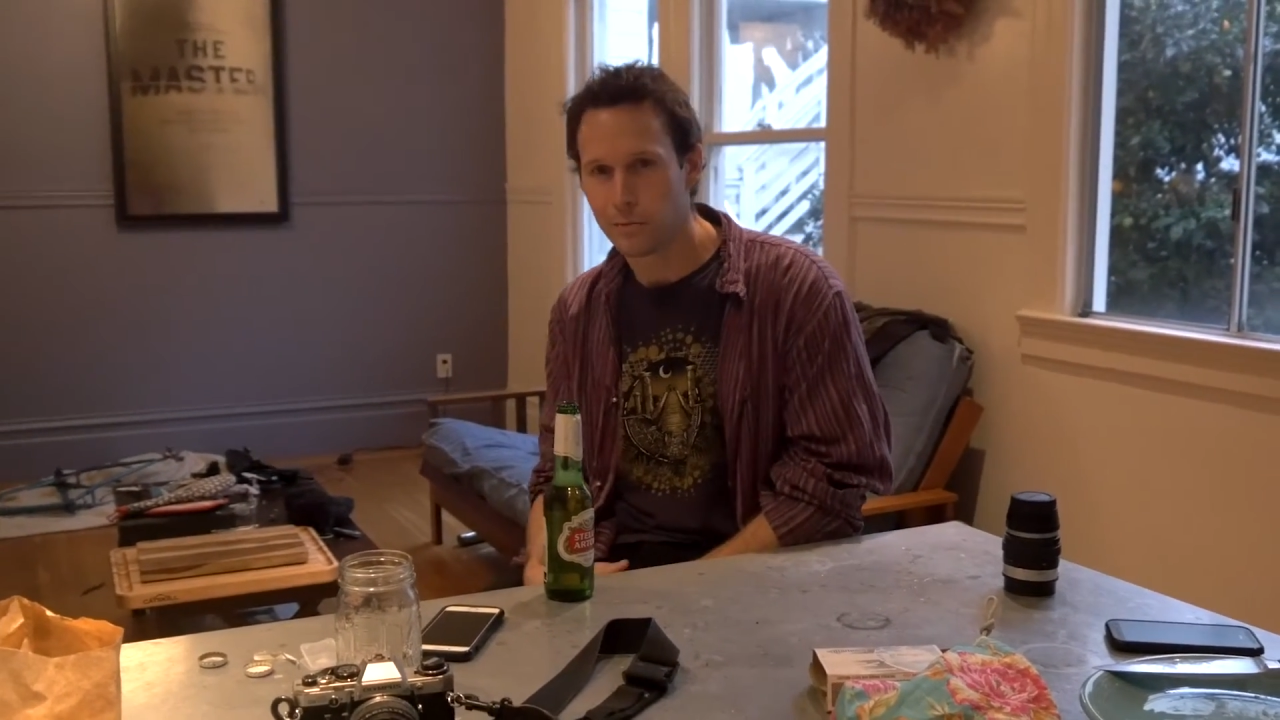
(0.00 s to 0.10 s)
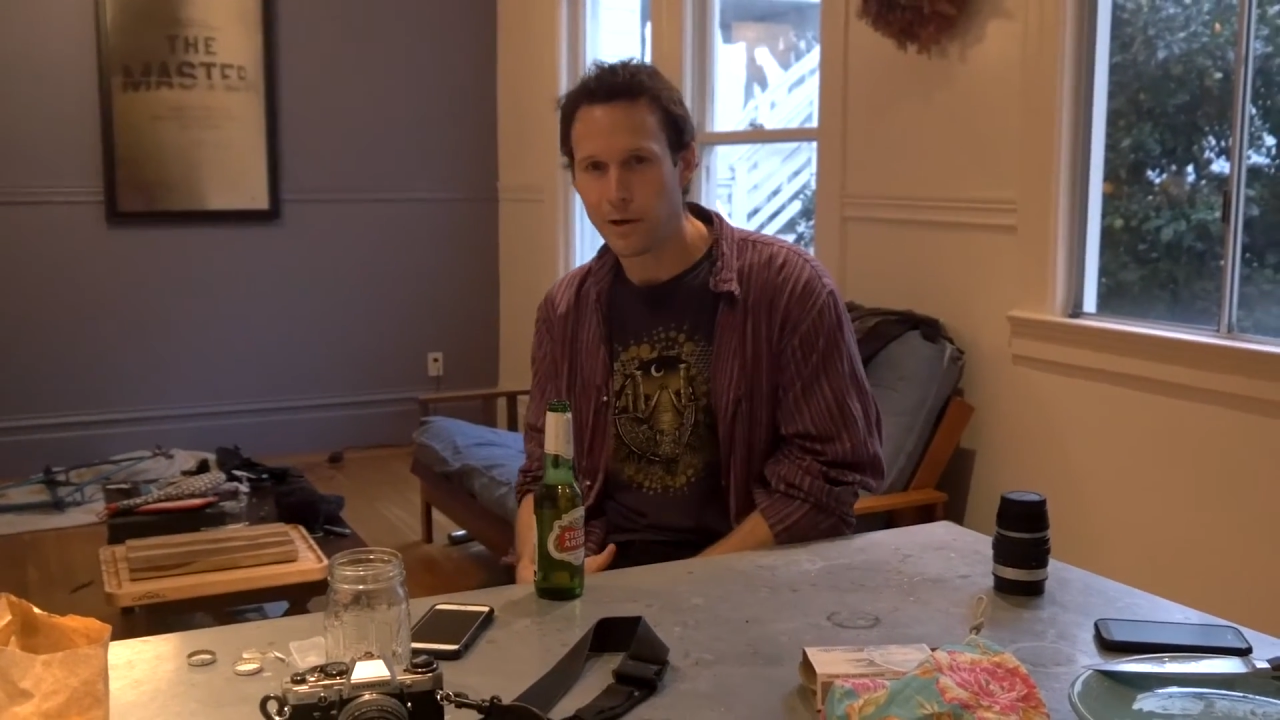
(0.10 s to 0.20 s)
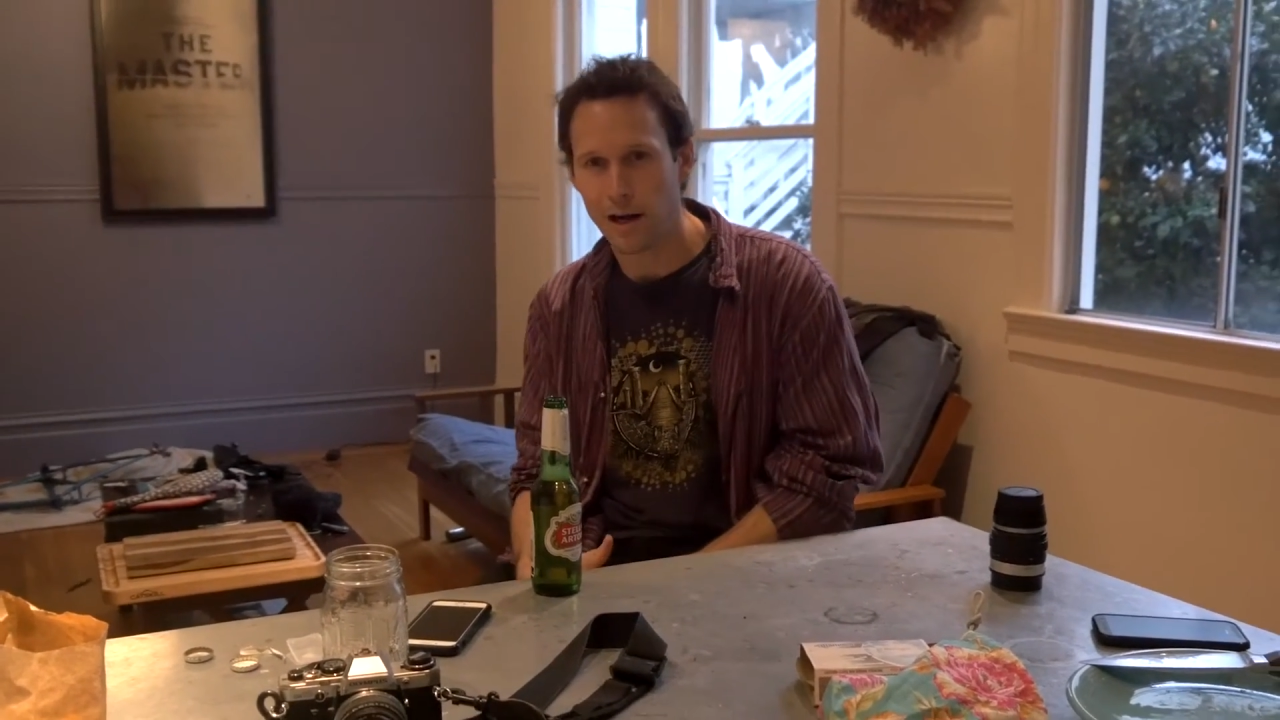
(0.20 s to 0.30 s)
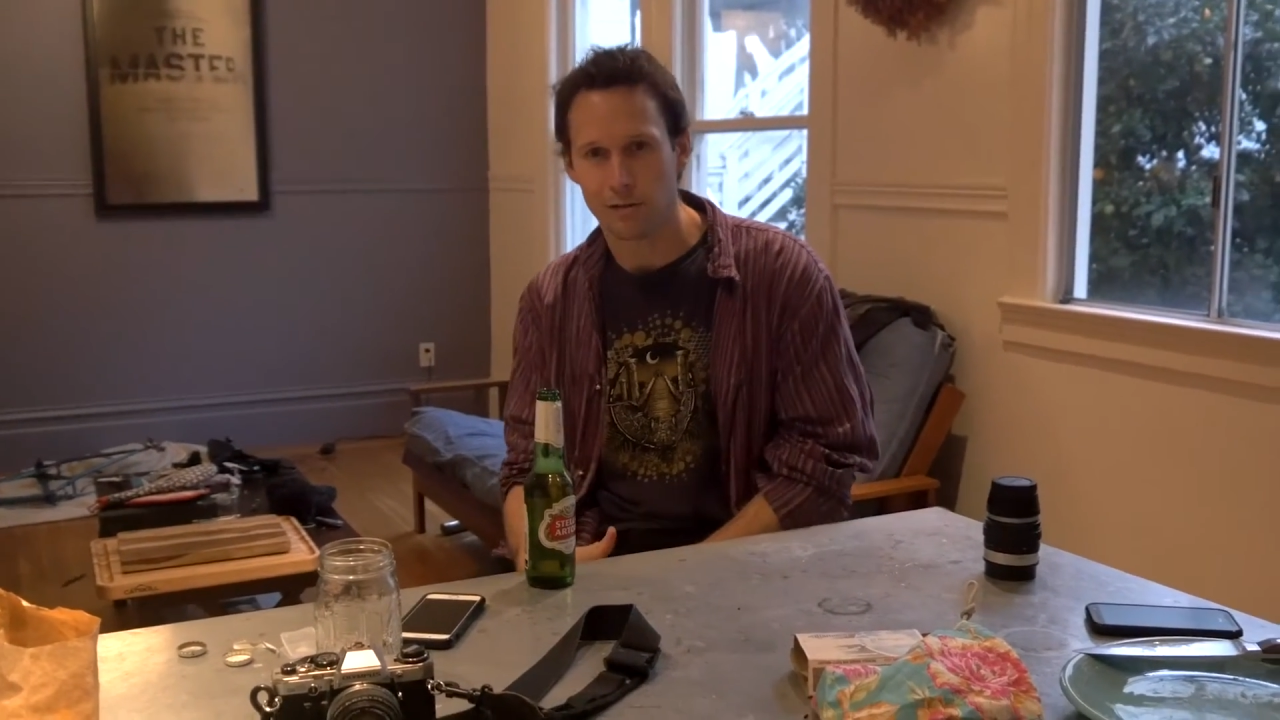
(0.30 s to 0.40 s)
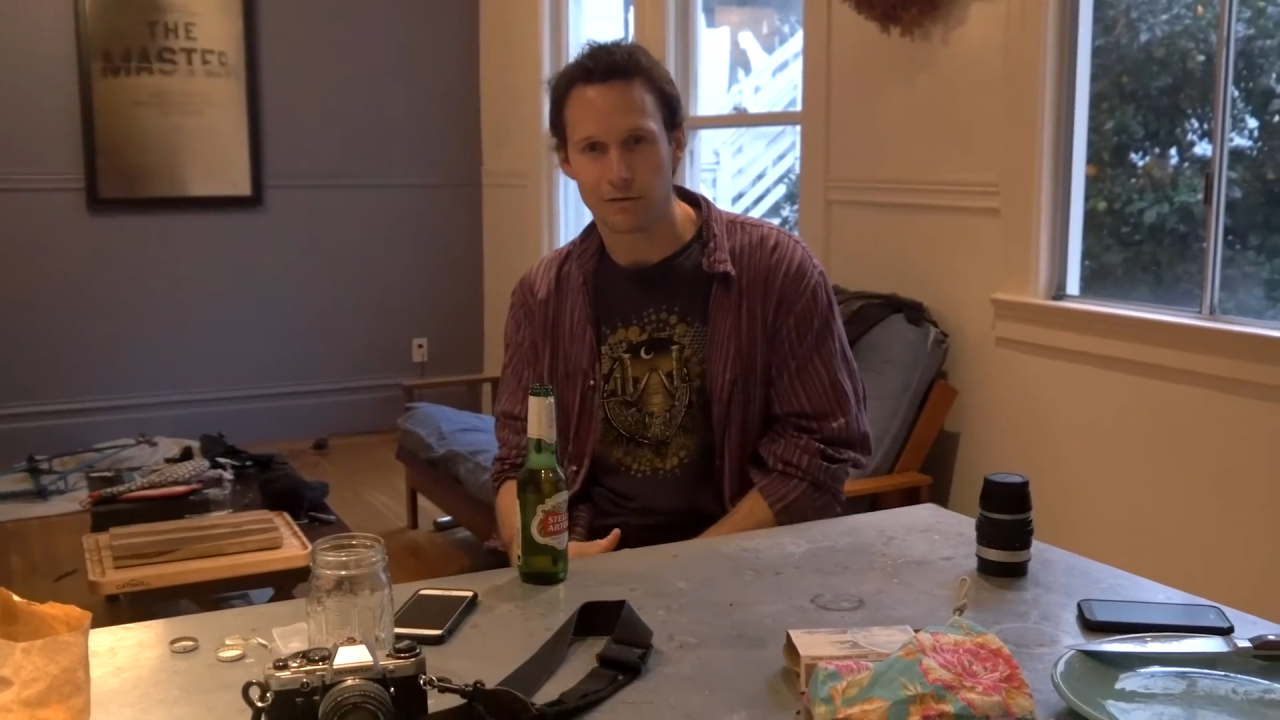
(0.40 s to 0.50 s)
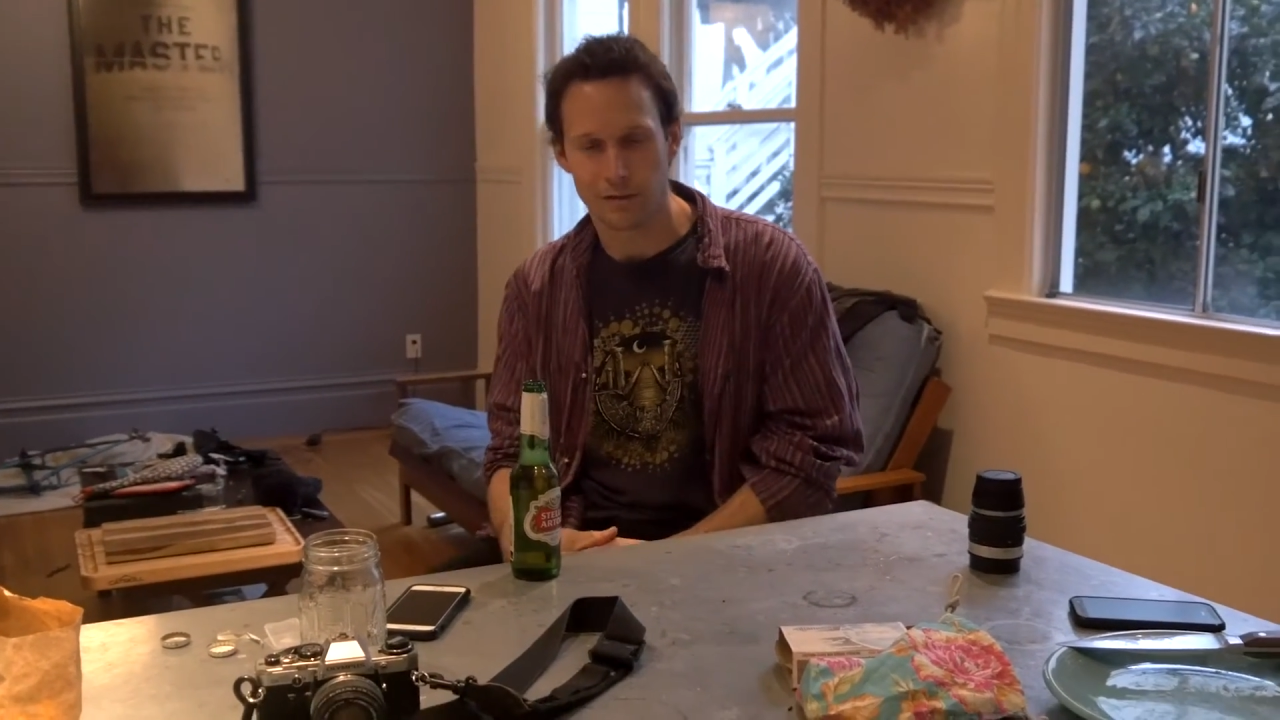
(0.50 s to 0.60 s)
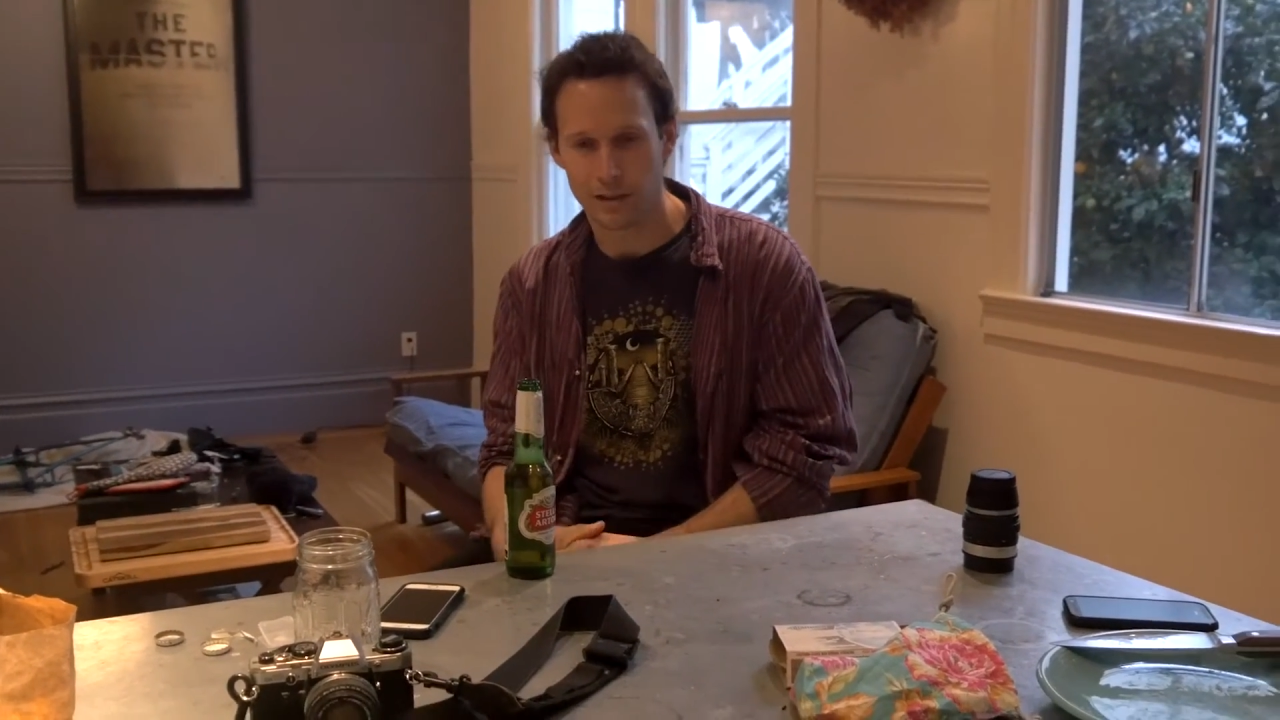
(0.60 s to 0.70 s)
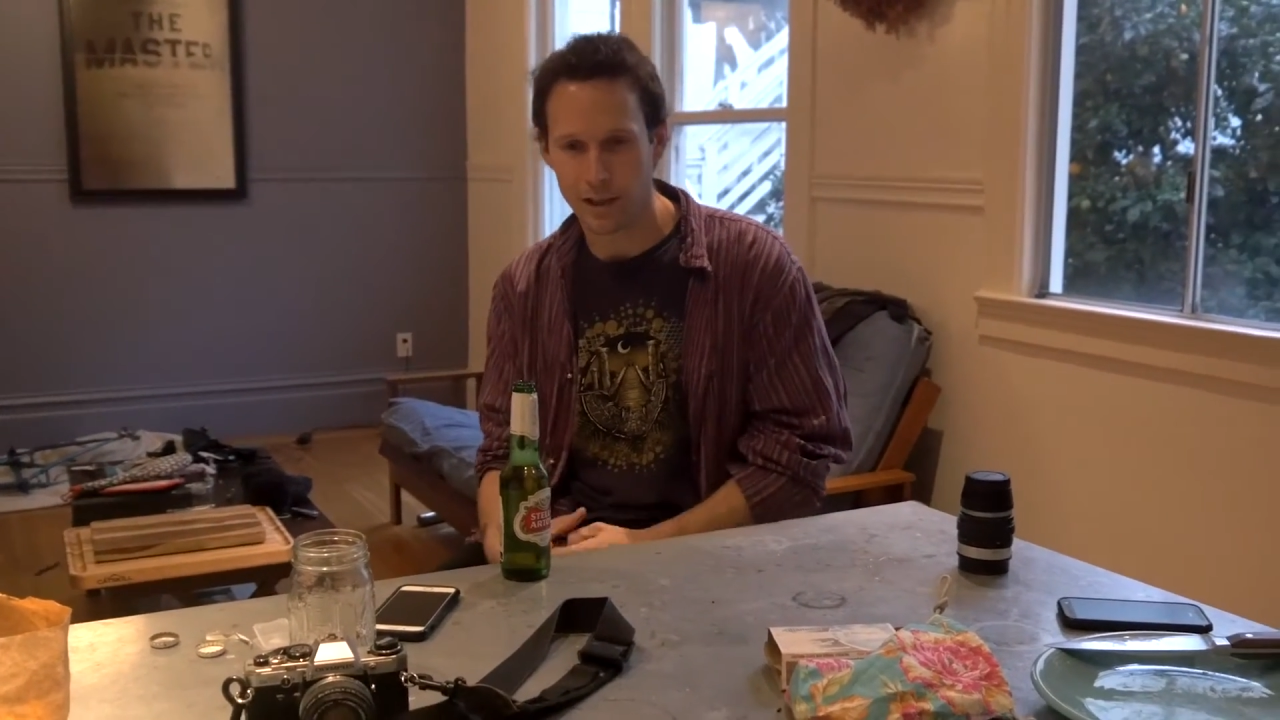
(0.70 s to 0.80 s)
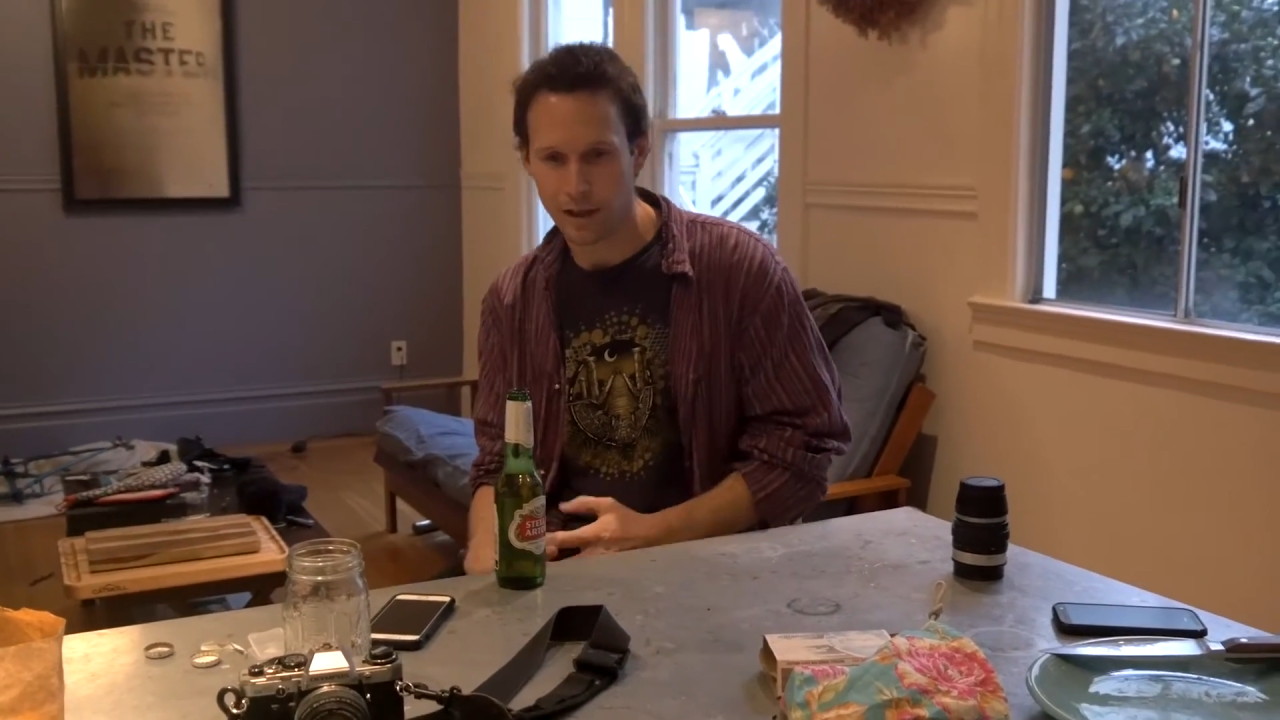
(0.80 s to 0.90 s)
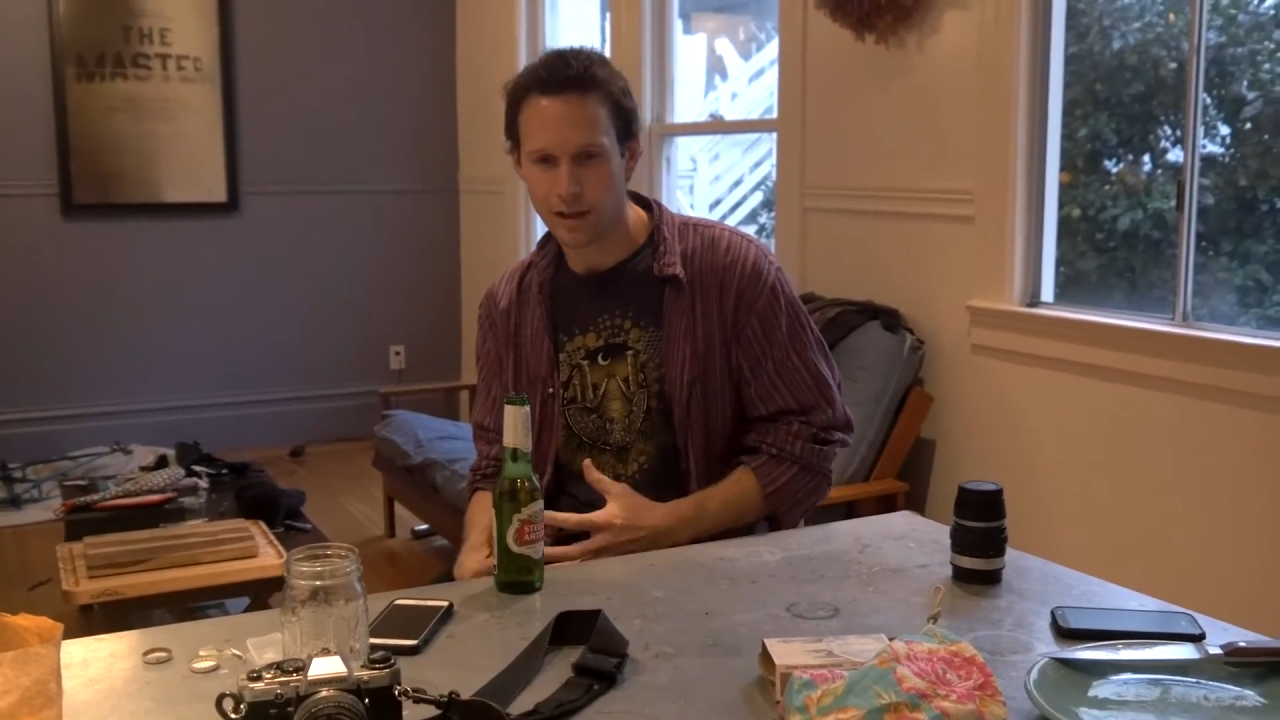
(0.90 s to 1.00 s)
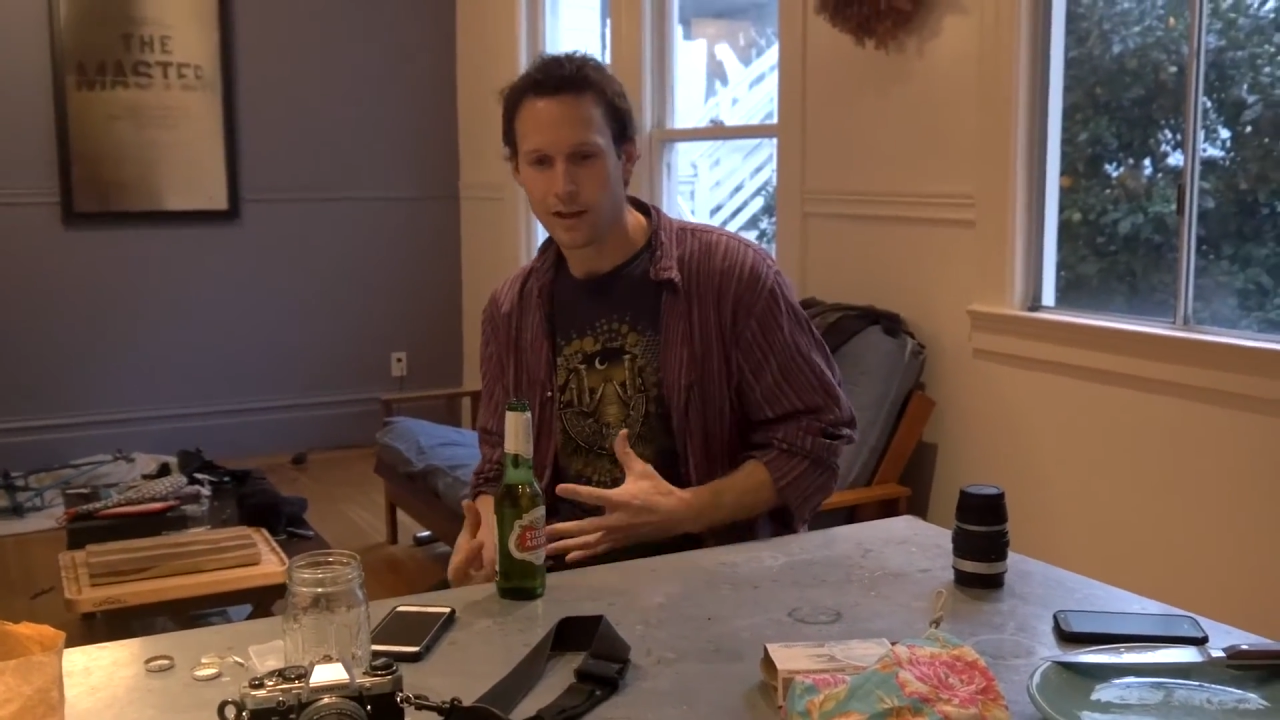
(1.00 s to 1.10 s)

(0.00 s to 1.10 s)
powerful, and